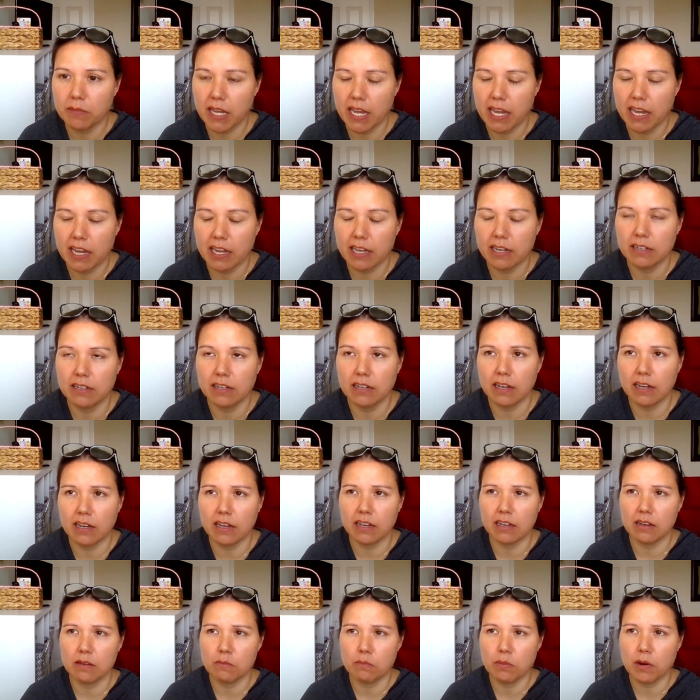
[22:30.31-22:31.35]
And
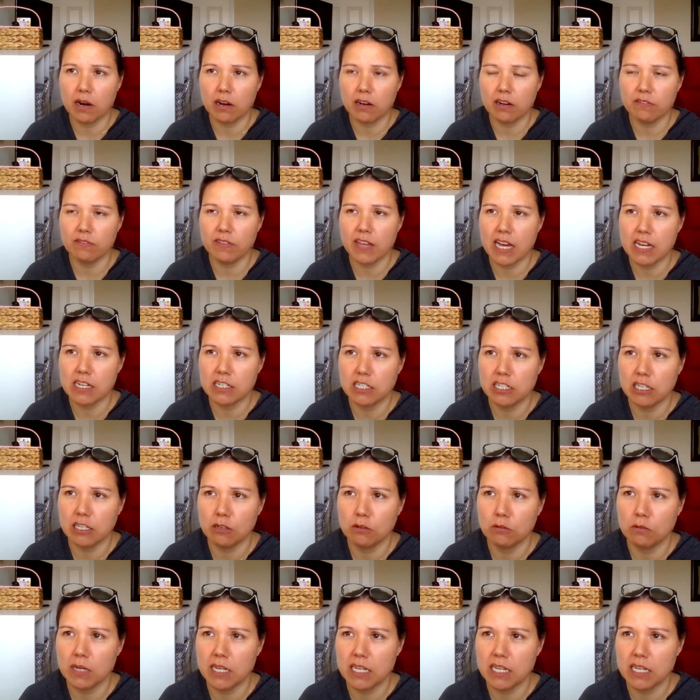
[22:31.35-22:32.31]
part of that, too,